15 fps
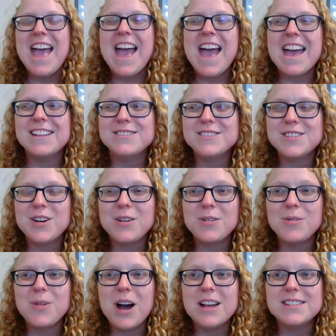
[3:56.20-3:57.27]
And
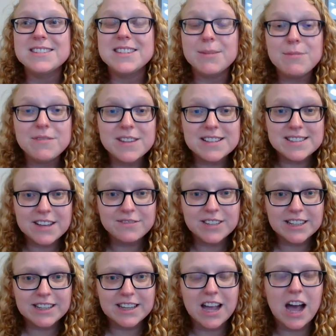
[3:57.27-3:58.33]
so some of us have
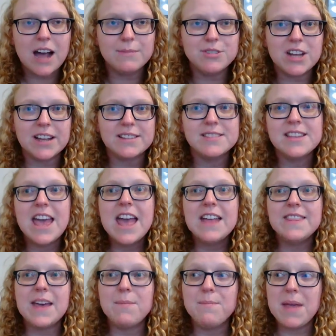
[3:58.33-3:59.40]
linking objects
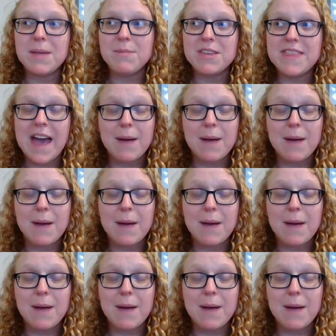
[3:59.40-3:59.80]
that maybe that